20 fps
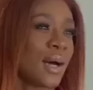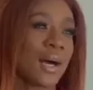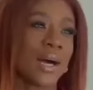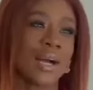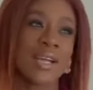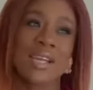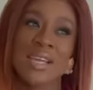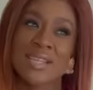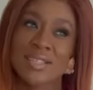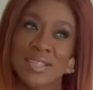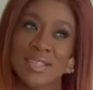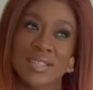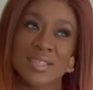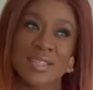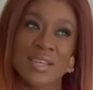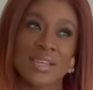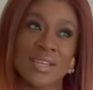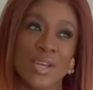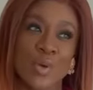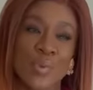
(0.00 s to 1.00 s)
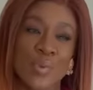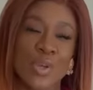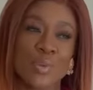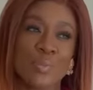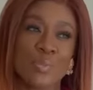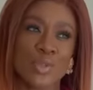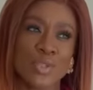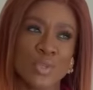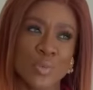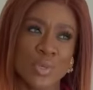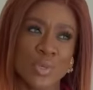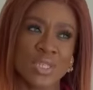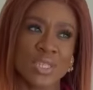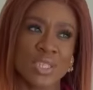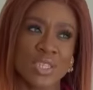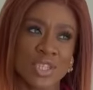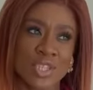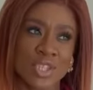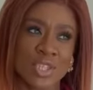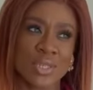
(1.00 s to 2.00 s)
I hate to think that we are both
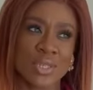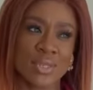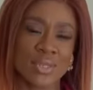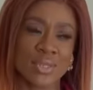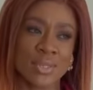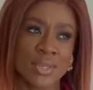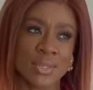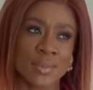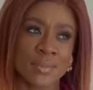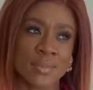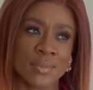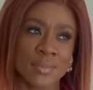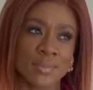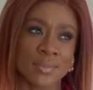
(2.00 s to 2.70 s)
wasting each other's time.